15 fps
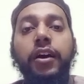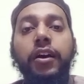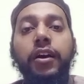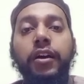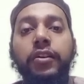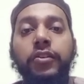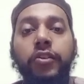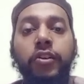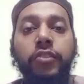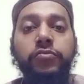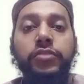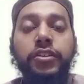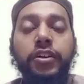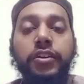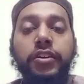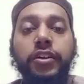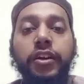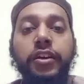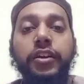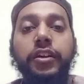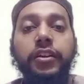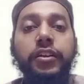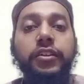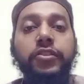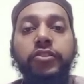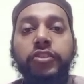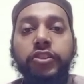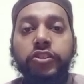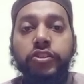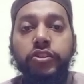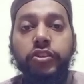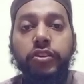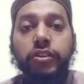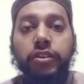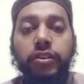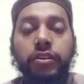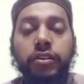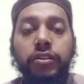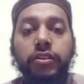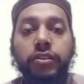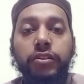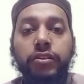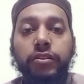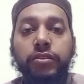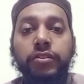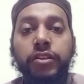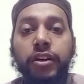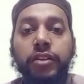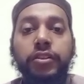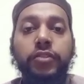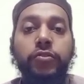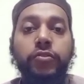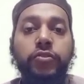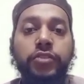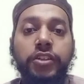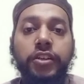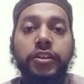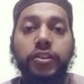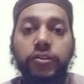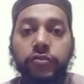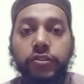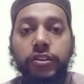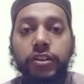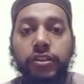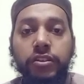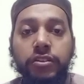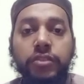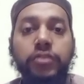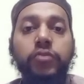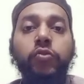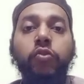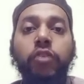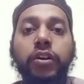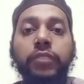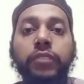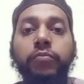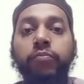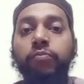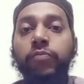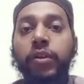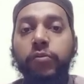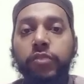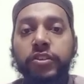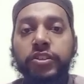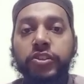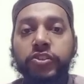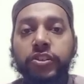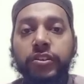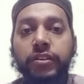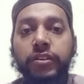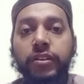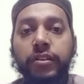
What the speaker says: And along with that, I teach the other course that I offer is Quran memorization.